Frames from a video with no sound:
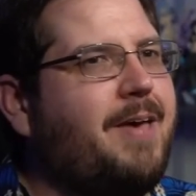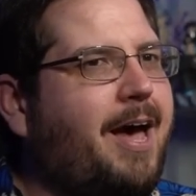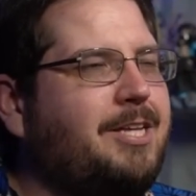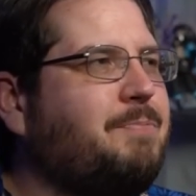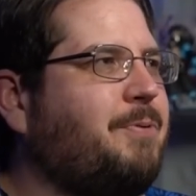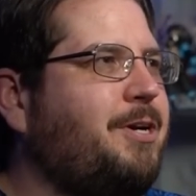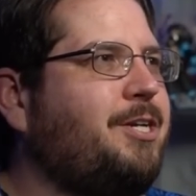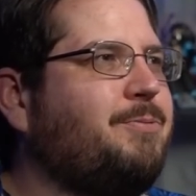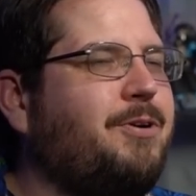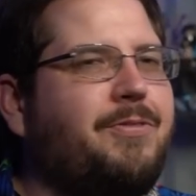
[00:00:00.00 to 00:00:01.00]
As per
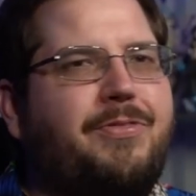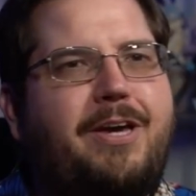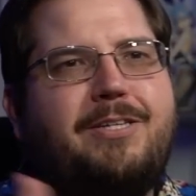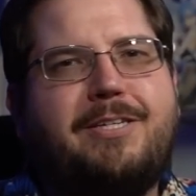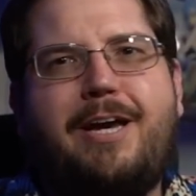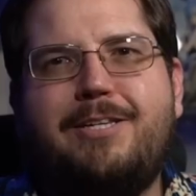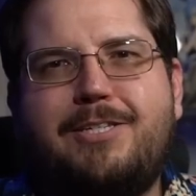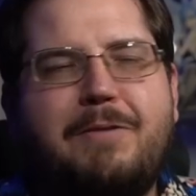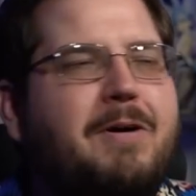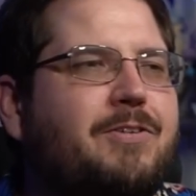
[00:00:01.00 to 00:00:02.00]
usual, thanks guys
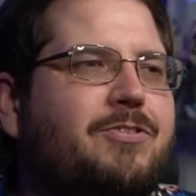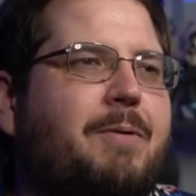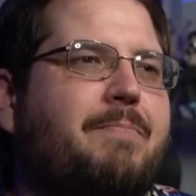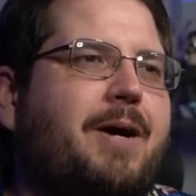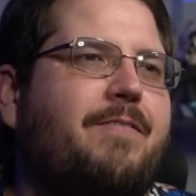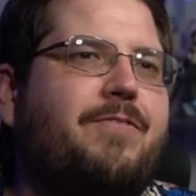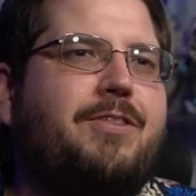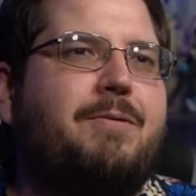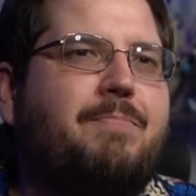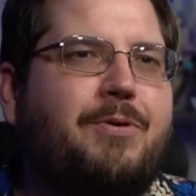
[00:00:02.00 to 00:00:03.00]
so much for dropping by for
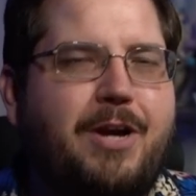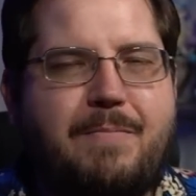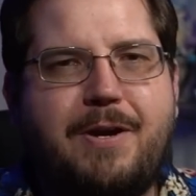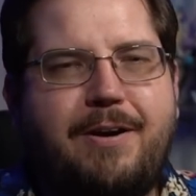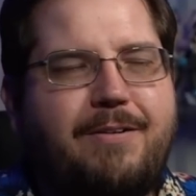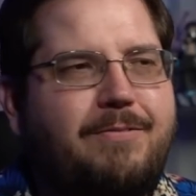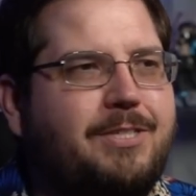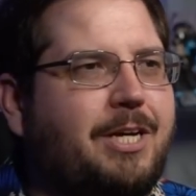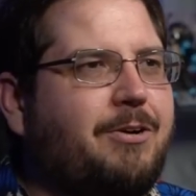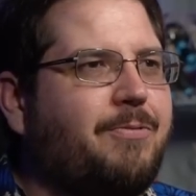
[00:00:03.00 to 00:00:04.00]
the premiere. It
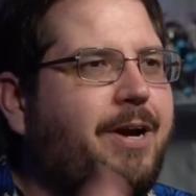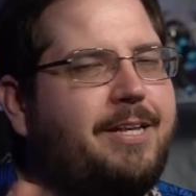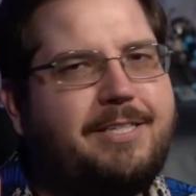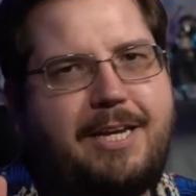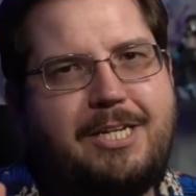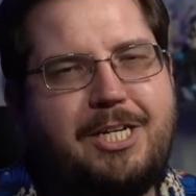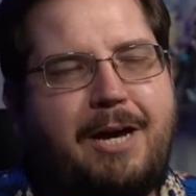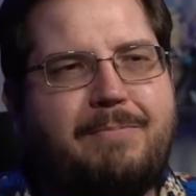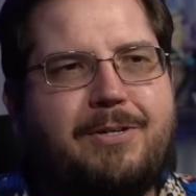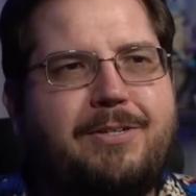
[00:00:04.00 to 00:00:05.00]
was a great set of
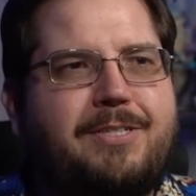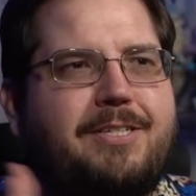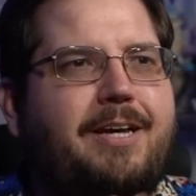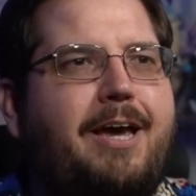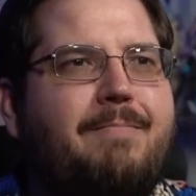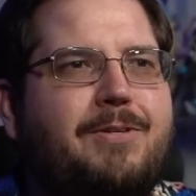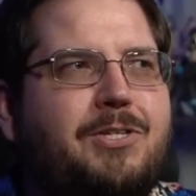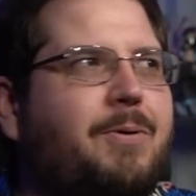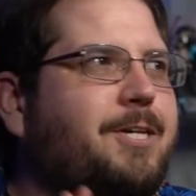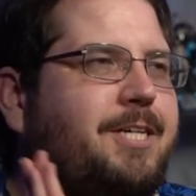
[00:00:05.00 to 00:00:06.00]
chapters. I'm
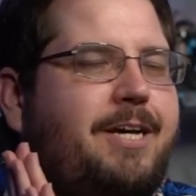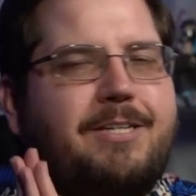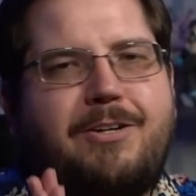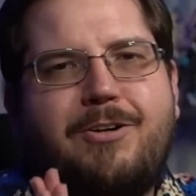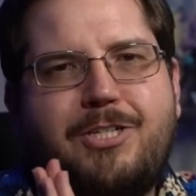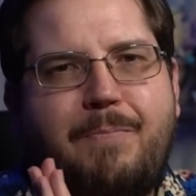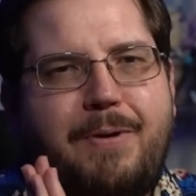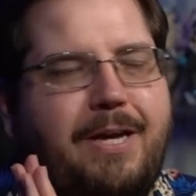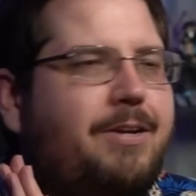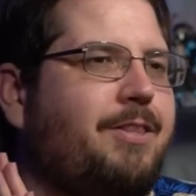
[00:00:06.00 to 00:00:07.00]
so excited to start
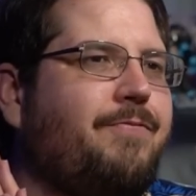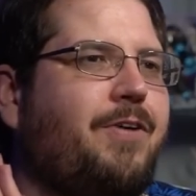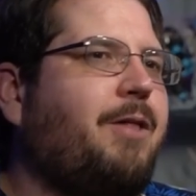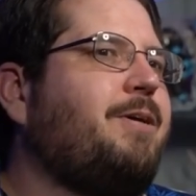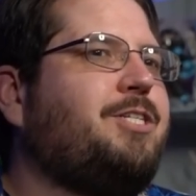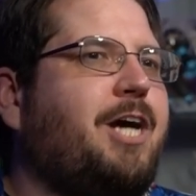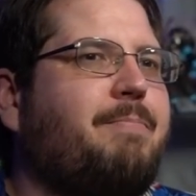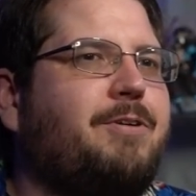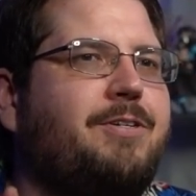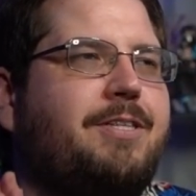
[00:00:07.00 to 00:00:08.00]
jumping into the following
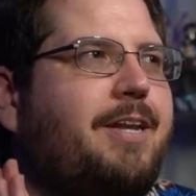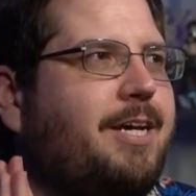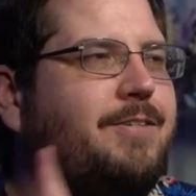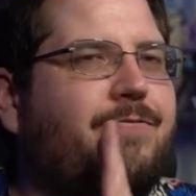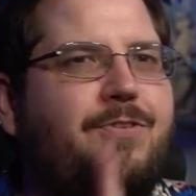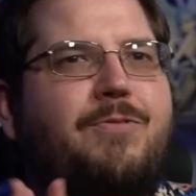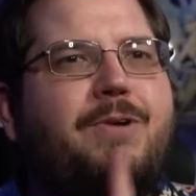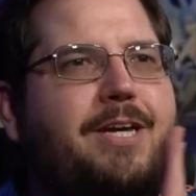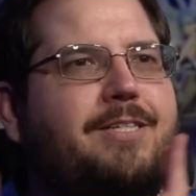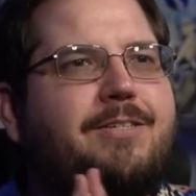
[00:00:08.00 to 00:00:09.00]
chapters. The next few
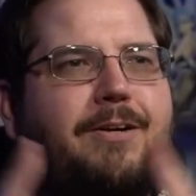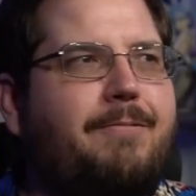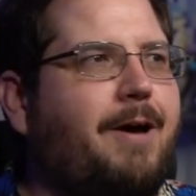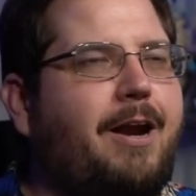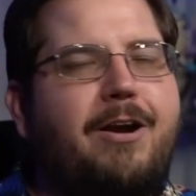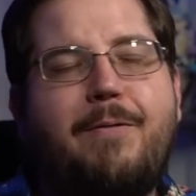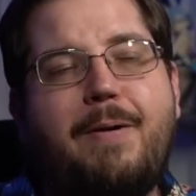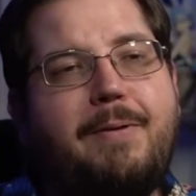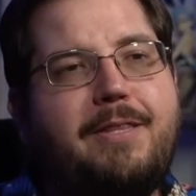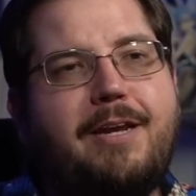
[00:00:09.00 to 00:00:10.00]
weeks are, I don't know,
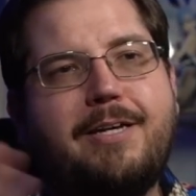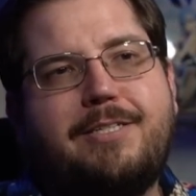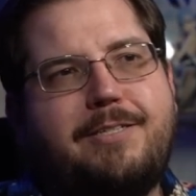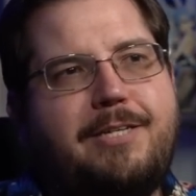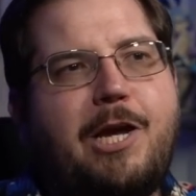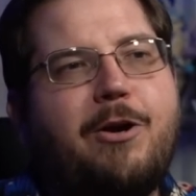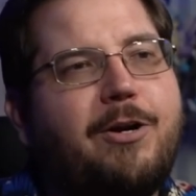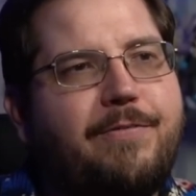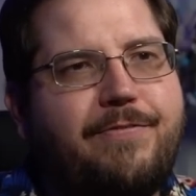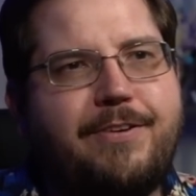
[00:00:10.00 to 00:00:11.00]
maybe the next year
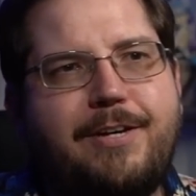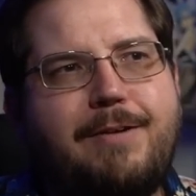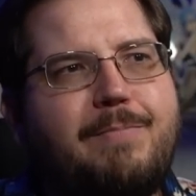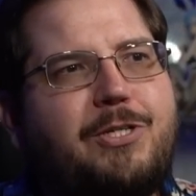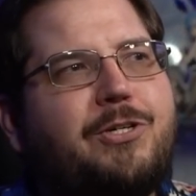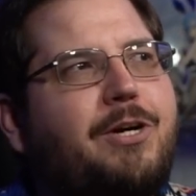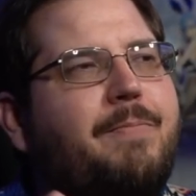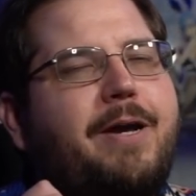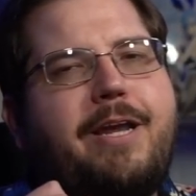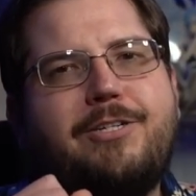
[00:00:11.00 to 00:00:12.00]
of Mushoku
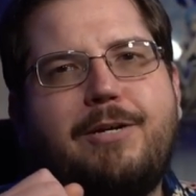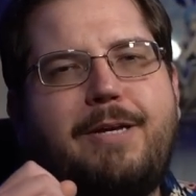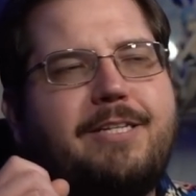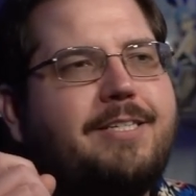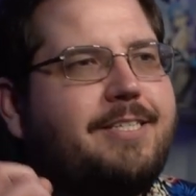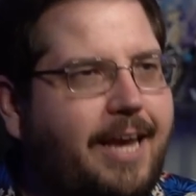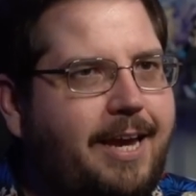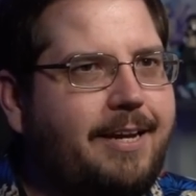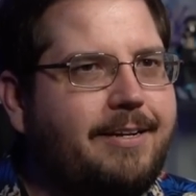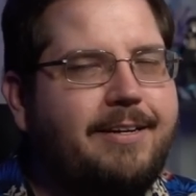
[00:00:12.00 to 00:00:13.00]
Mondays are going to be
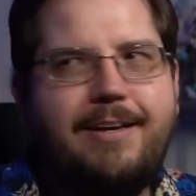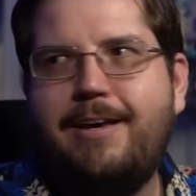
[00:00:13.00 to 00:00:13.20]
insane.